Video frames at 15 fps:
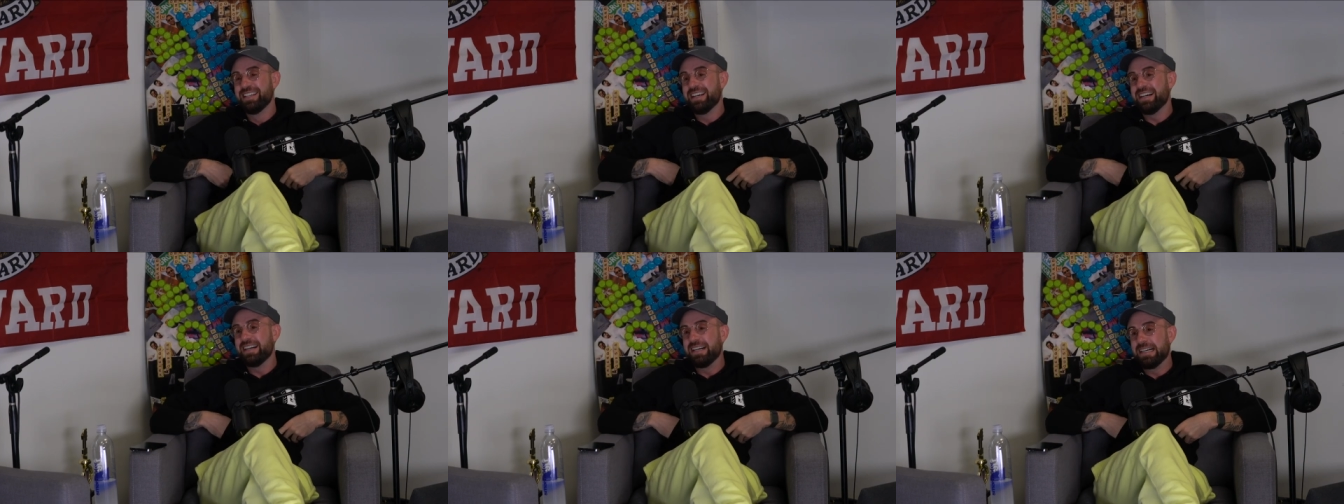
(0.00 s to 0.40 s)

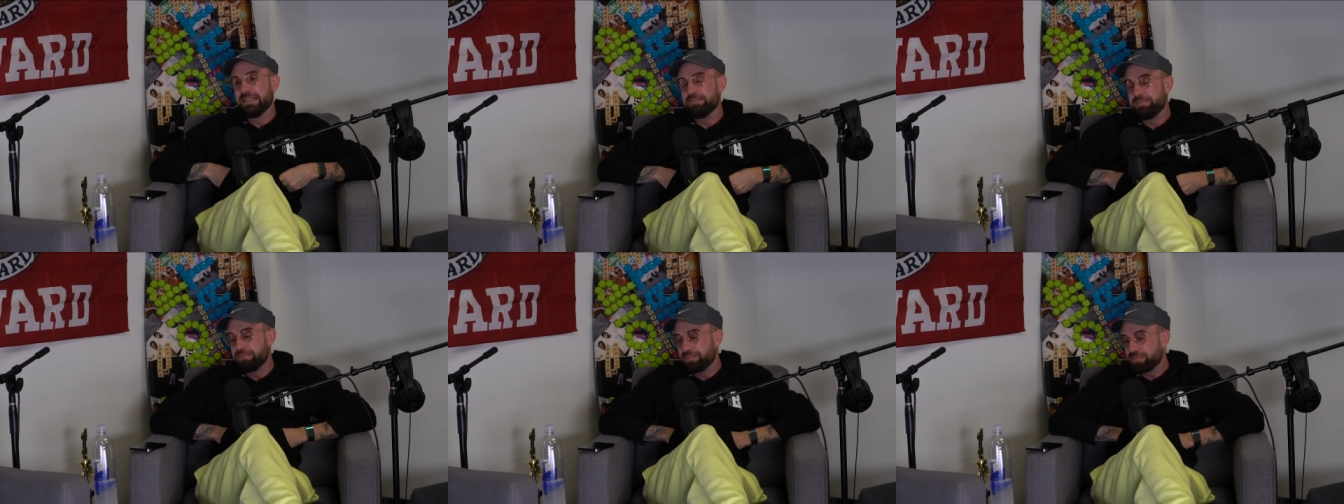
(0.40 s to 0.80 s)

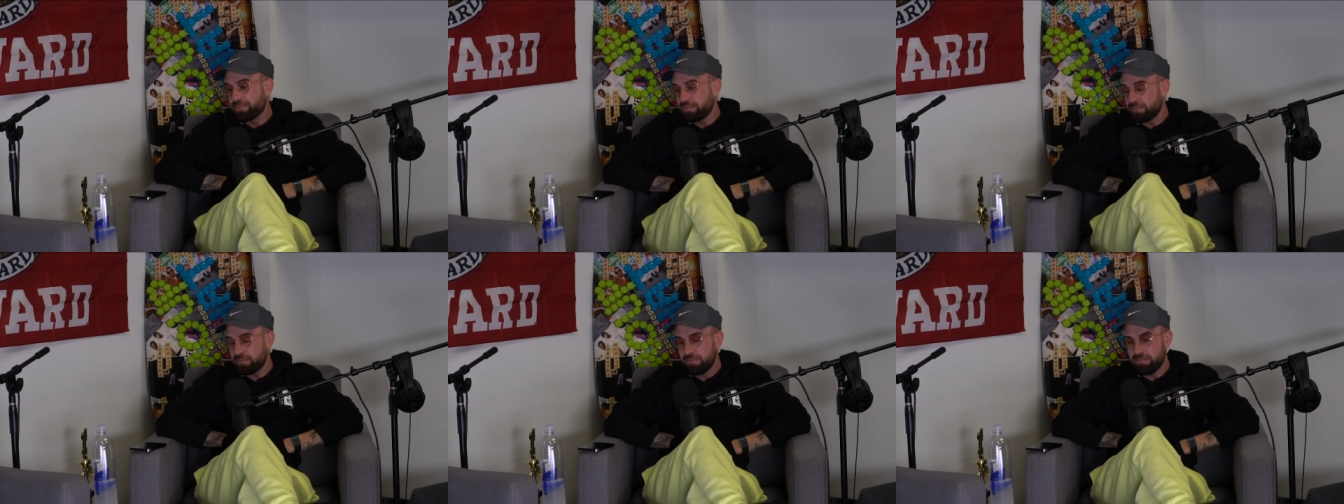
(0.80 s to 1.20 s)
Um,
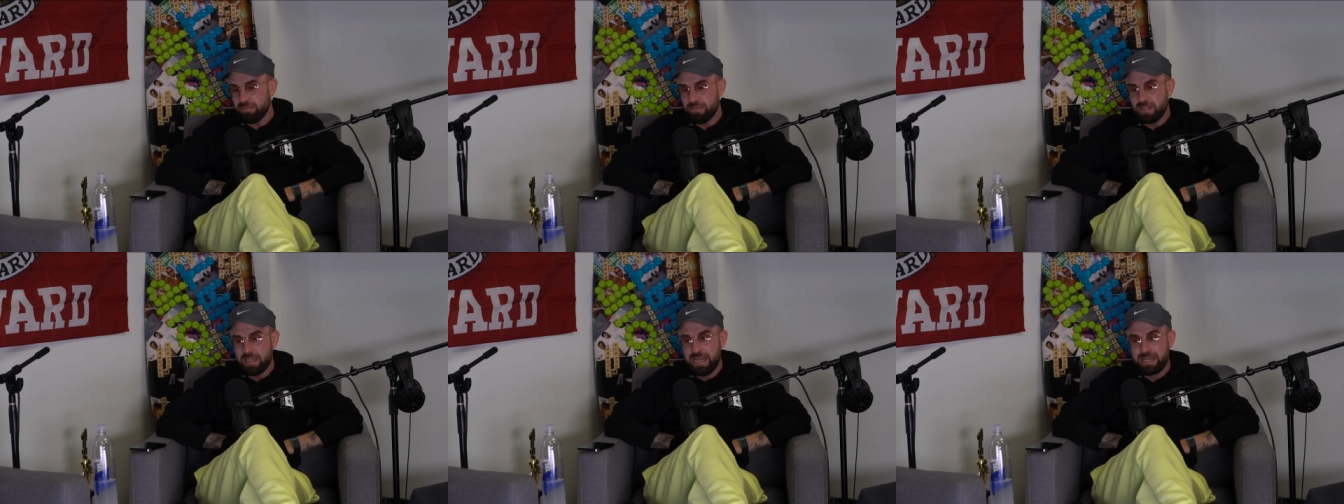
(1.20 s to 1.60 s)

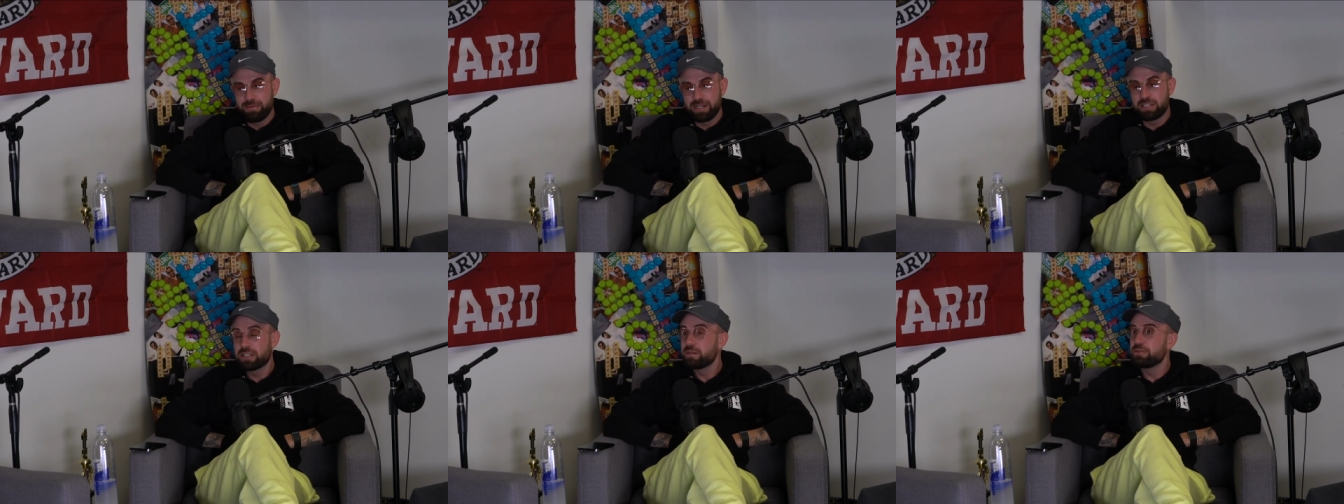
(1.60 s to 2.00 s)

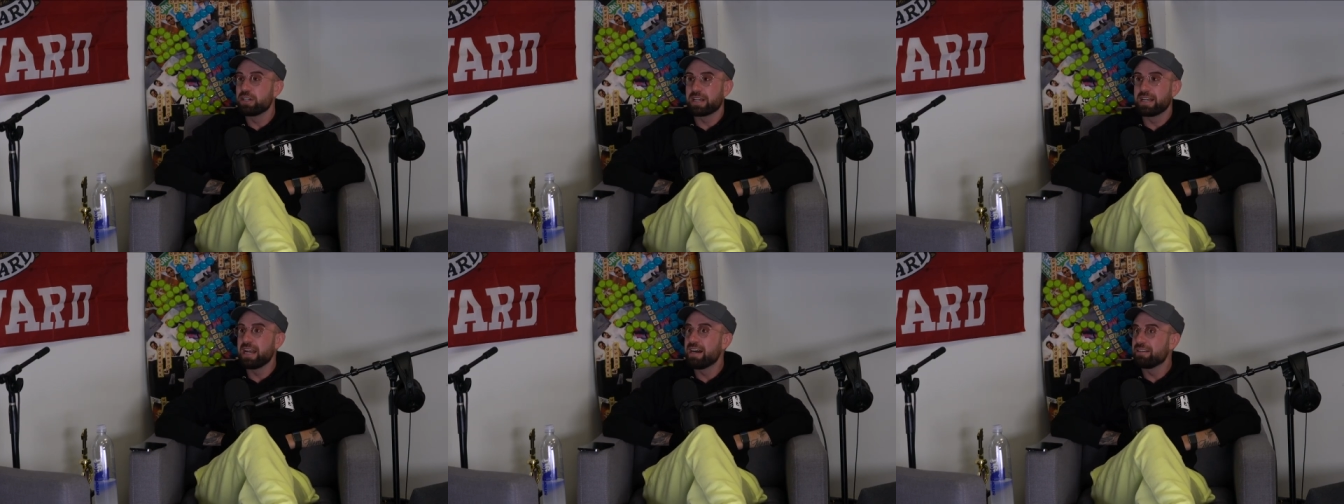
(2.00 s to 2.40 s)
Anyways, you could
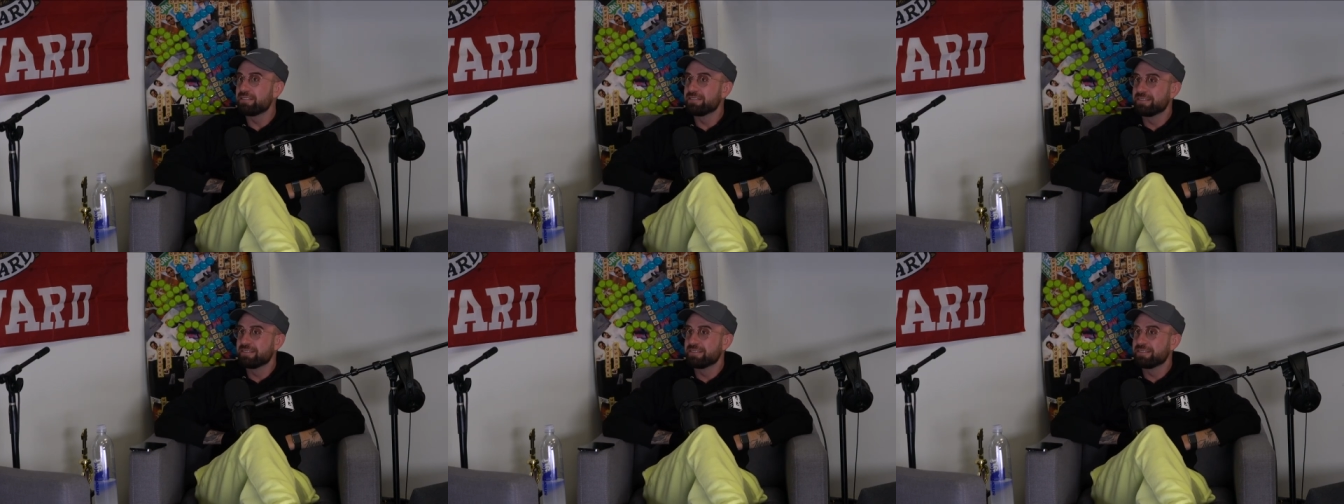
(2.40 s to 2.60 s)
check it out.